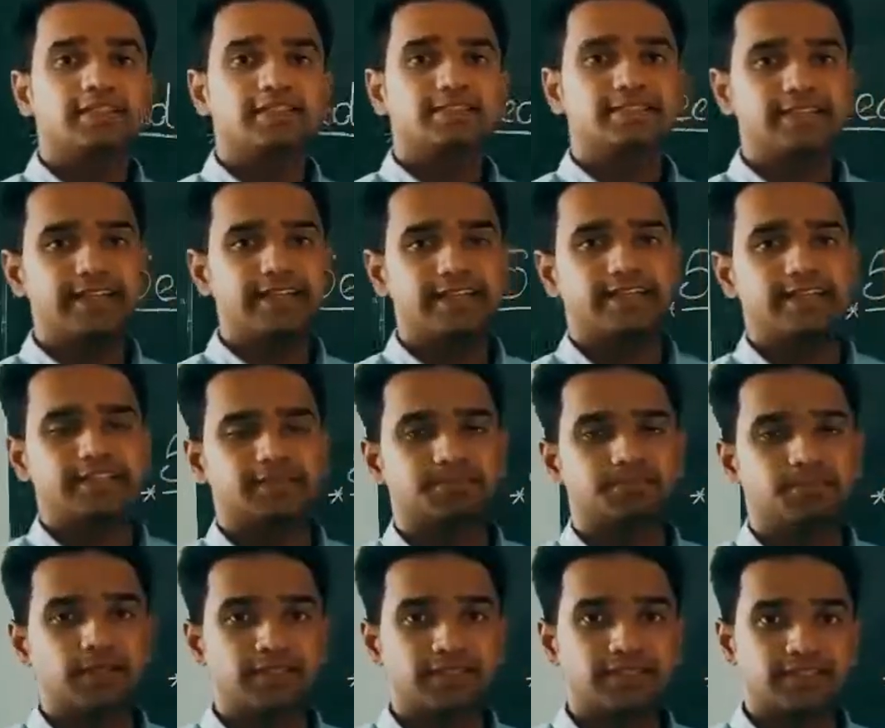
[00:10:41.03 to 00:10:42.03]
Seed
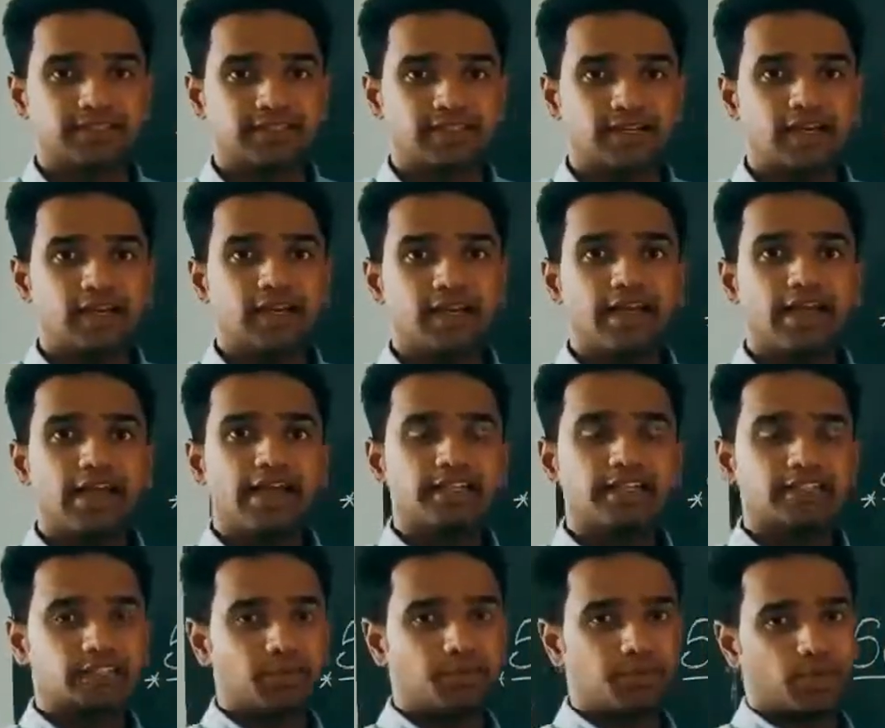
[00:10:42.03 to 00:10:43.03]
dispersal
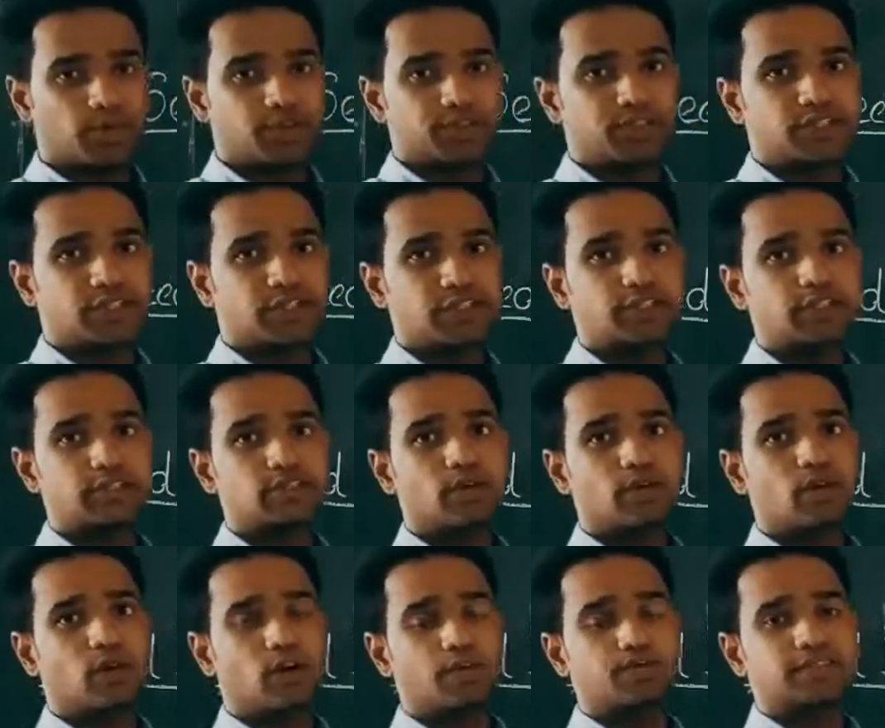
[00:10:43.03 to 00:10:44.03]
is the process
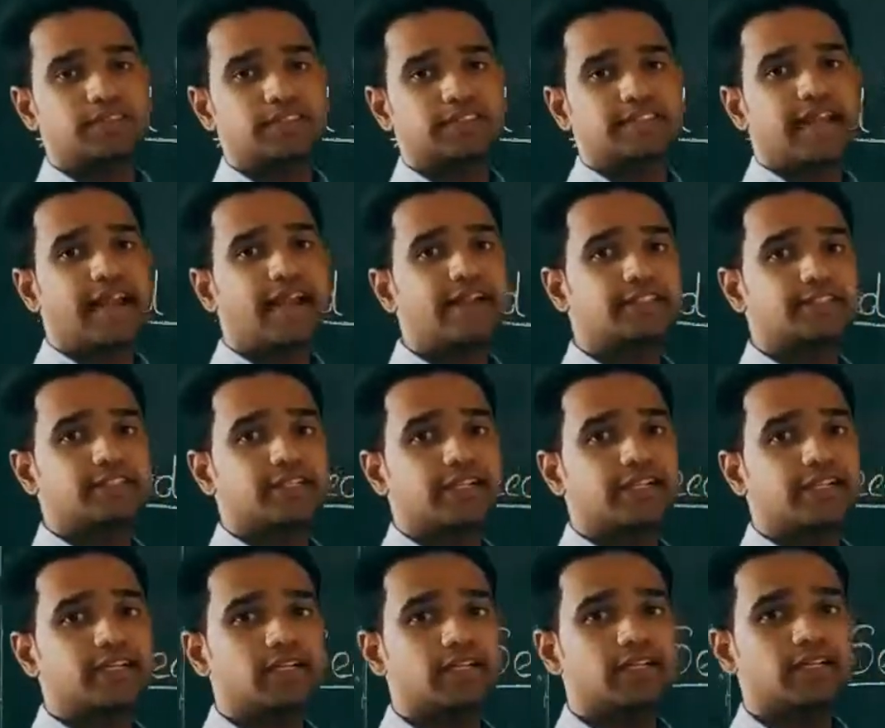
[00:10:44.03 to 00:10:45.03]
of scattering